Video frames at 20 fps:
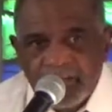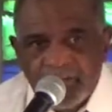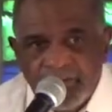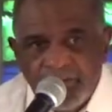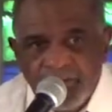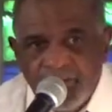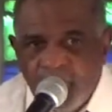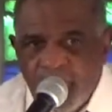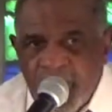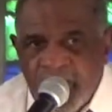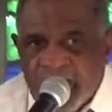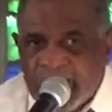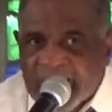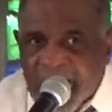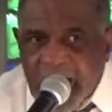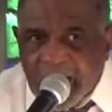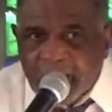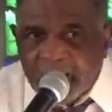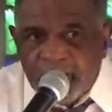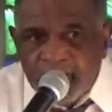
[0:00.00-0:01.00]
you ain't
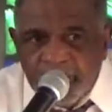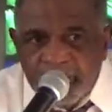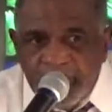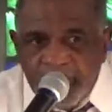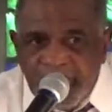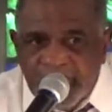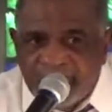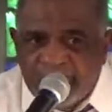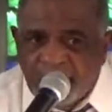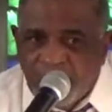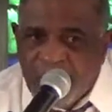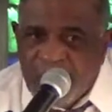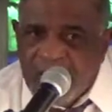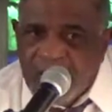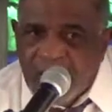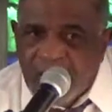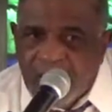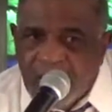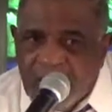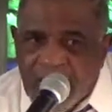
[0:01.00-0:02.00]
got them if you
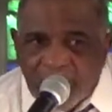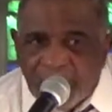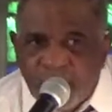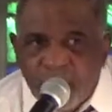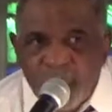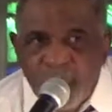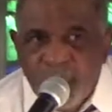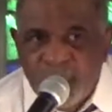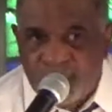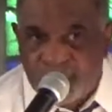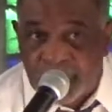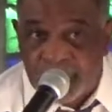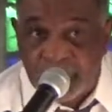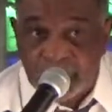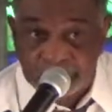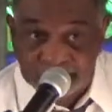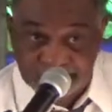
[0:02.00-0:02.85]
ain't got no music.